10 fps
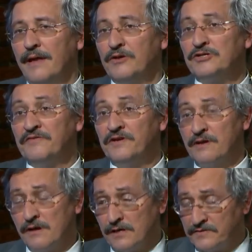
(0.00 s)
There's definitely
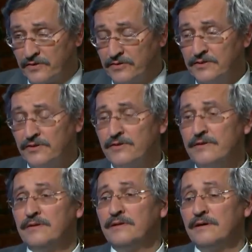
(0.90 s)
cause for
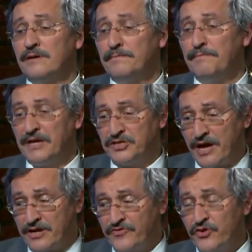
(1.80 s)
concern. The big
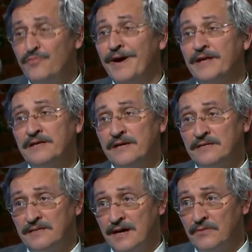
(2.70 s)
challenge for humanity
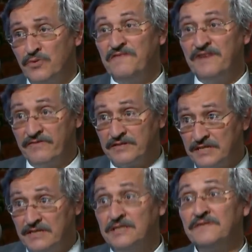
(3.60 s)
is that we've never
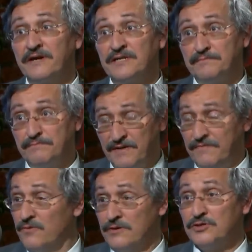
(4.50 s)
seen this virus
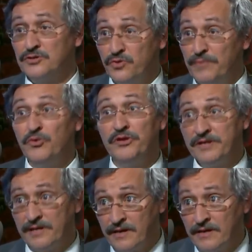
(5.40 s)
before. There's no
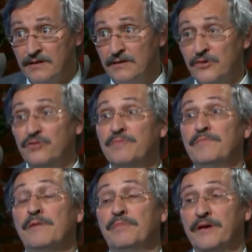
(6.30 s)
immunity in the human
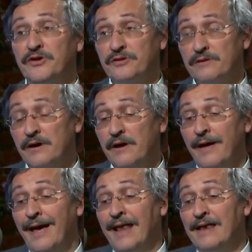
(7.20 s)
population.
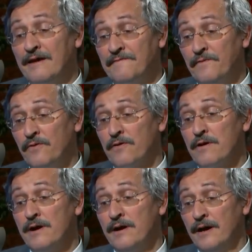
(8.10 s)
And
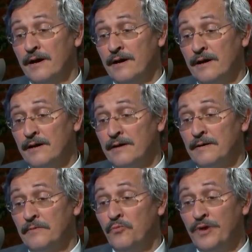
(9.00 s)
therefore,
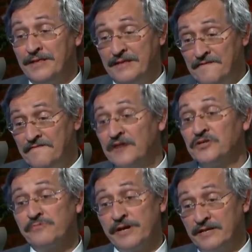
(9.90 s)
with the
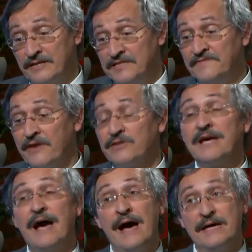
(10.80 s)
infection rate that this virus
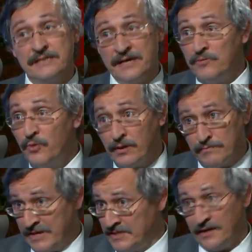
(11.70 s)
has, it will
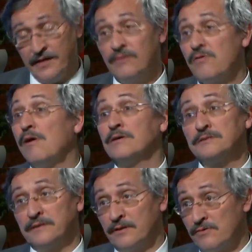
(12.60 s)
basically
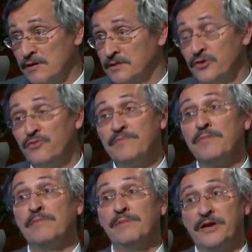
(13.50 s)
cross across the human
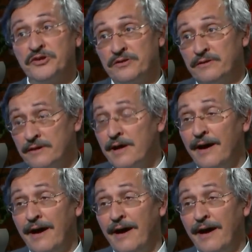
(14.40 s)
population.